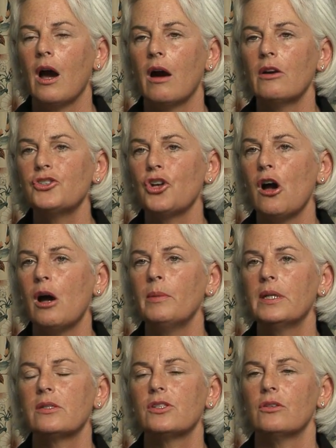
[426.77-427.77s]
our job
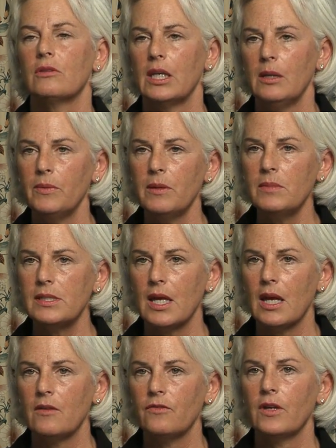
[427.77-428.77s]
is to keep them
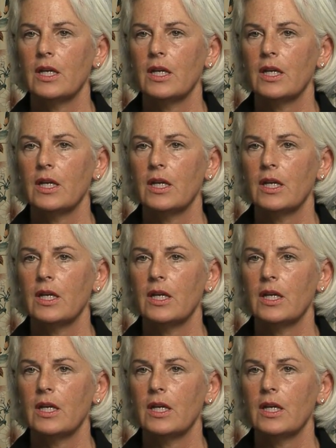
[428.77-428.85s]
safe